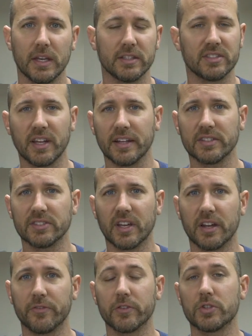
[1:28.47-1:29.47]
It's not
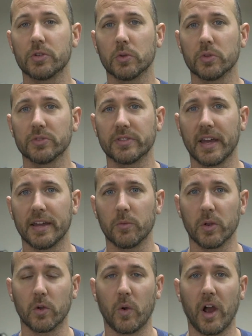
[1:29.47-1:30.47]
designed for tools
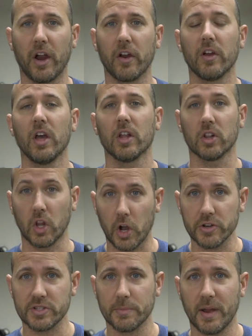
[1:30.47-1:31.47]
that require
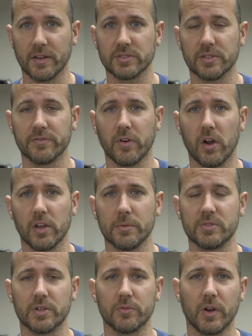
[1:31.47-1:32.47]
large amounts of
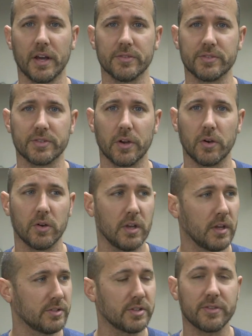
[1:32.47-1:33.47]
volume to run. So
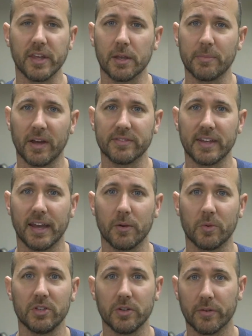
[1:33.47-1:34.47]
just think about
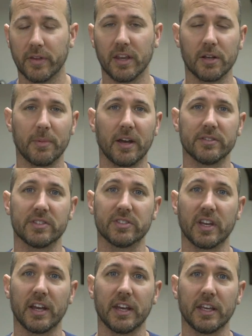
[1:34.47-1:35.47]
that when you're thinking about
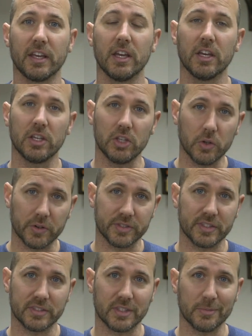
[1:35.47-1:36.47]
designing your
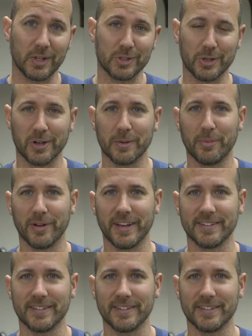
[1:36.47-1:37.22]
system that you're going to put